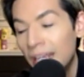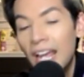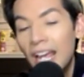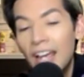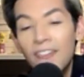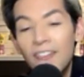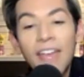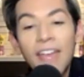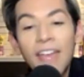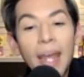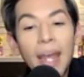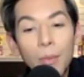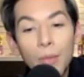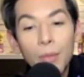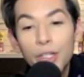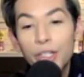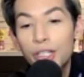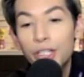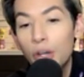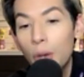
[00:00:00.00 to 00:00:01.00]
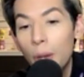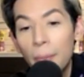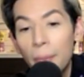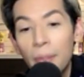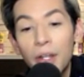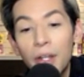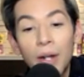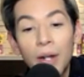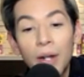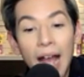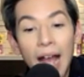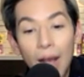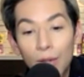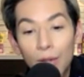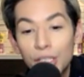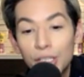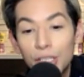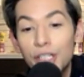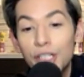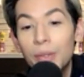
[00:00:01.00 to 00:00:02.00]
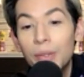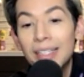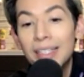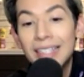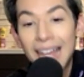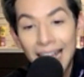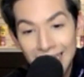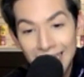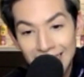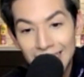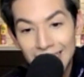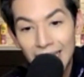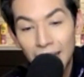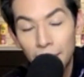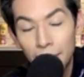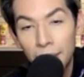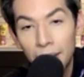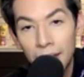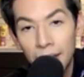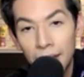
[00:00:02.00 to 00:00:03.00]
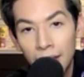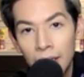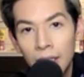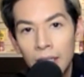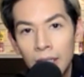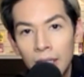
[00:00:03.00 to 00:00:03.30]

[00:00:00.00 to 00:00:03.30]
if cameras show up at your house to do a test taping,